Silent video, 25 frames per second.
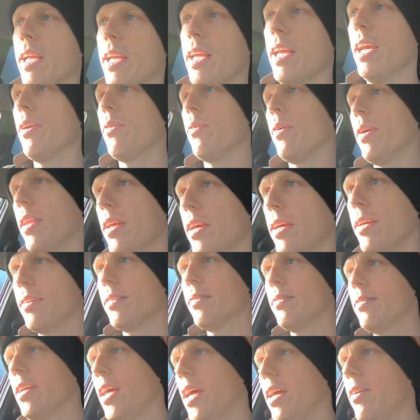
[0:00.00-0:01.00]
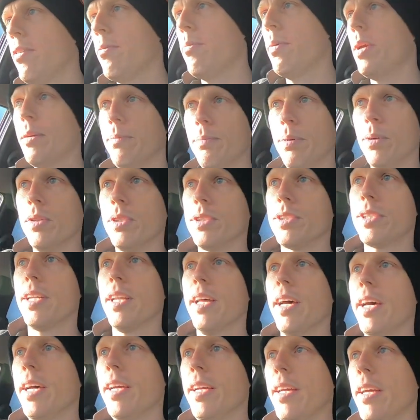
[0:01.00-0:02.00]
can get with it. Have a big push
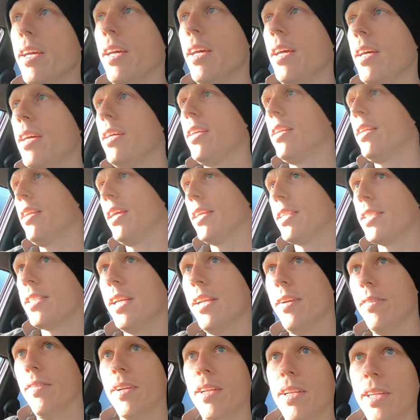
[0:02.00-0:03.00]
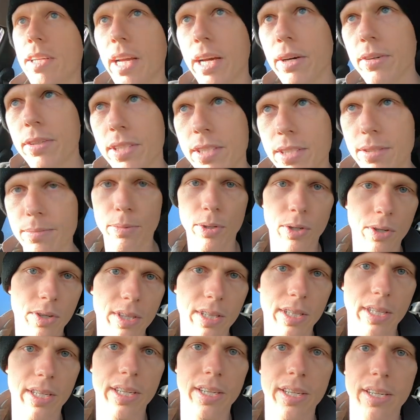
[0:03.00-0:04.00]
today. Things didn't really go as
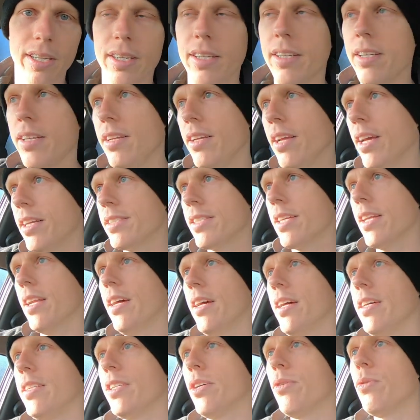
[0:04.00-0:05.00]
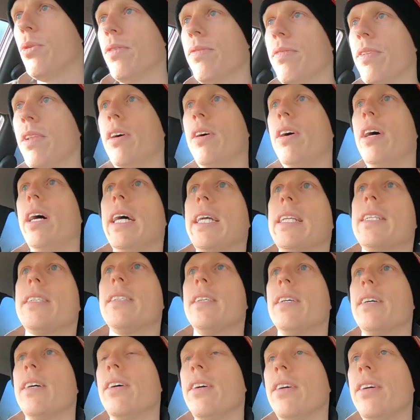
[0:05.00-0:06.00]
smoothly yesterday as I would have liked,
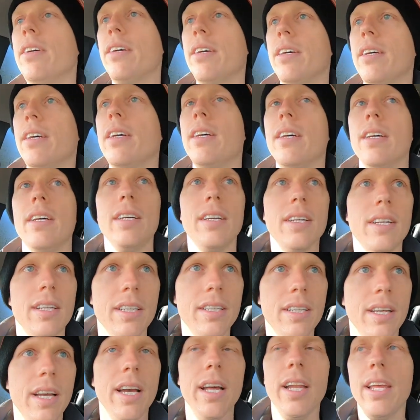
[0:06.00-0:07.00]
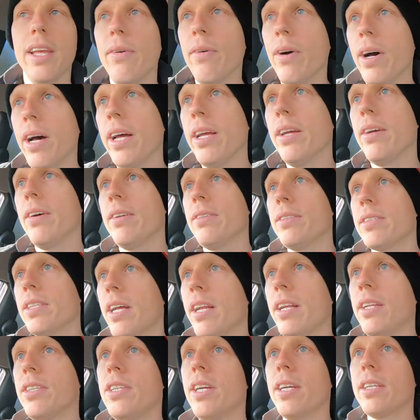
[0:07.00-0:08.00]
so anyway, I'm just
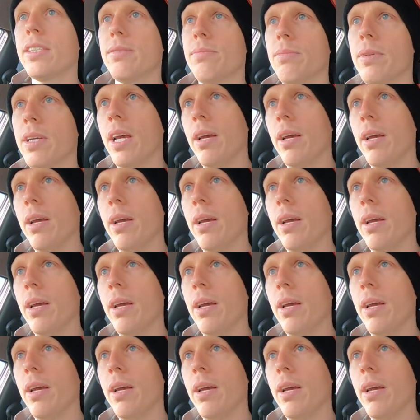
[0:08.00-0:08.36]
going to check some